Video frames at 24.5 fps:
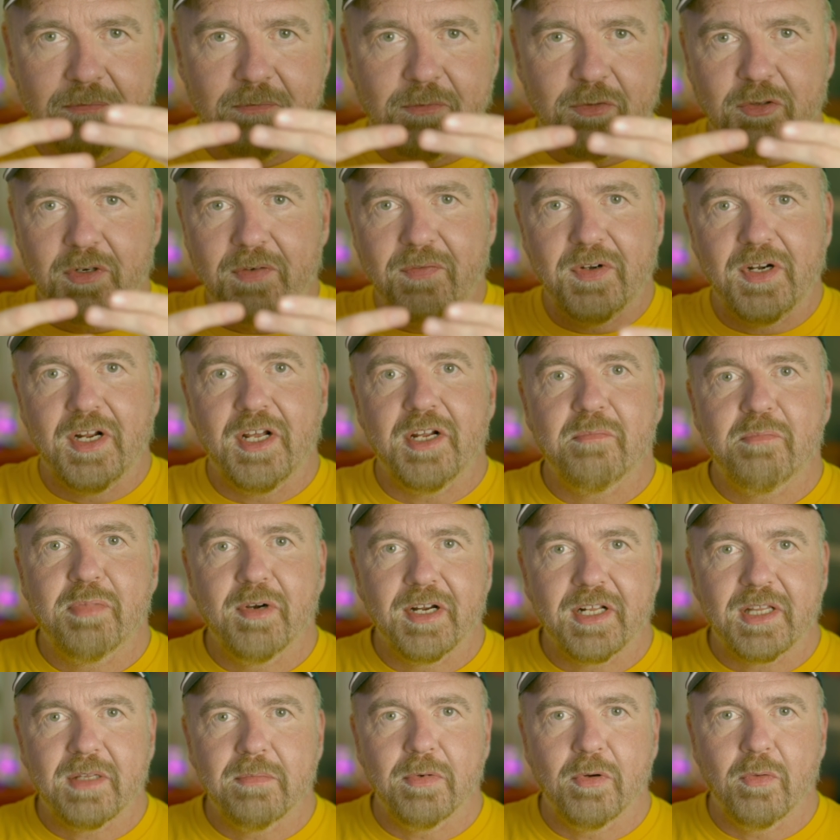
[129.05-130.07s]
sort of an
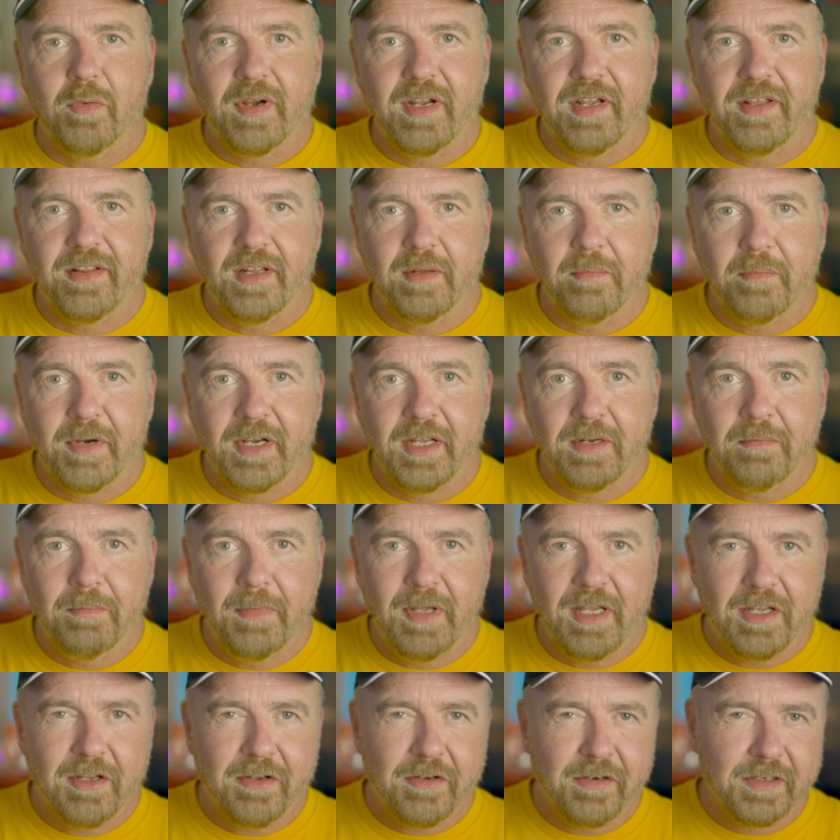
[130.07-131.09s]
unpredictable way that might
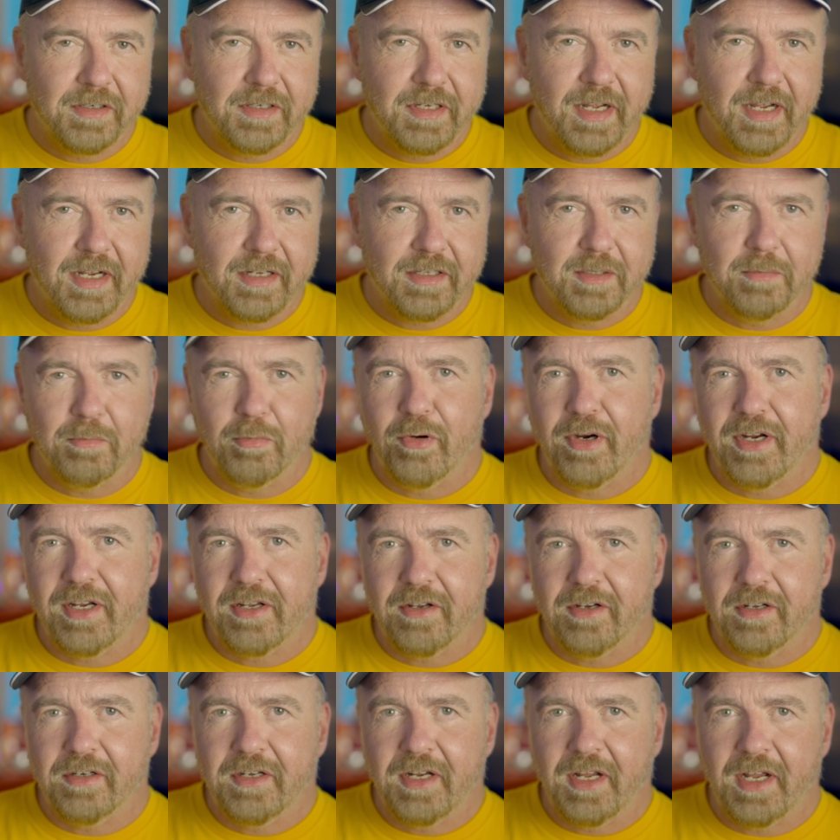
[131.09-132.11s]
make contact and break
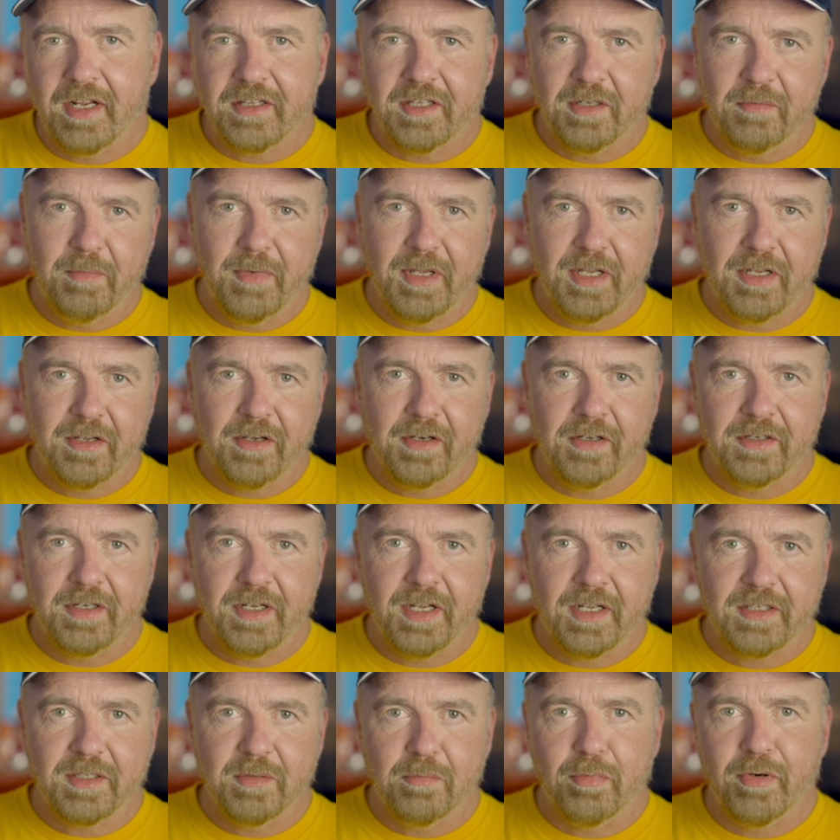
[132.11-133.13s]
contact and make
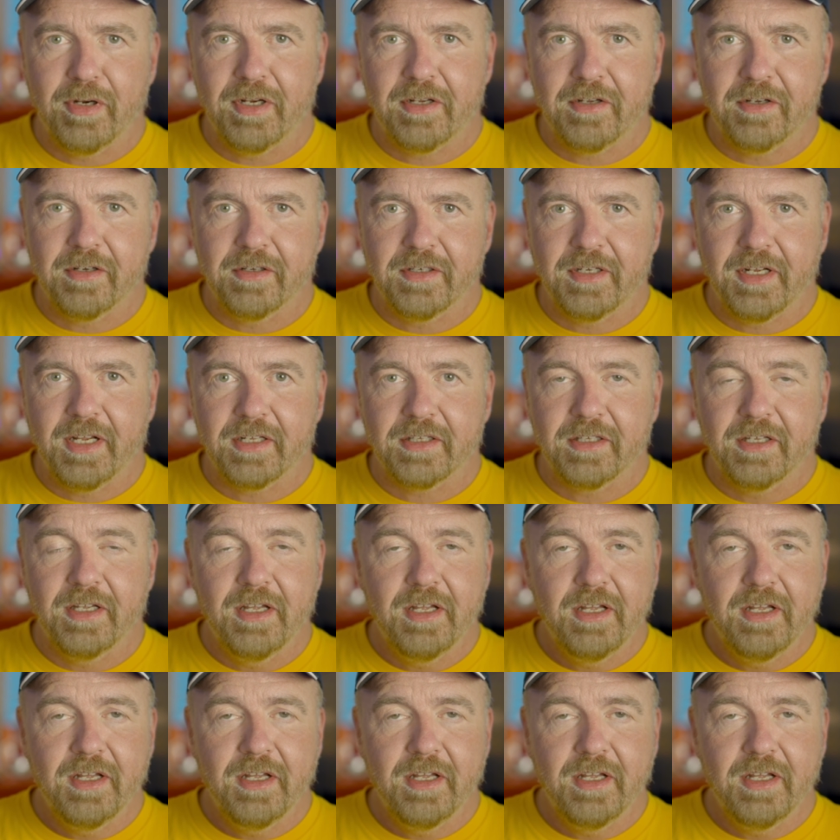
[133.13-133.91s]
contact and break contact,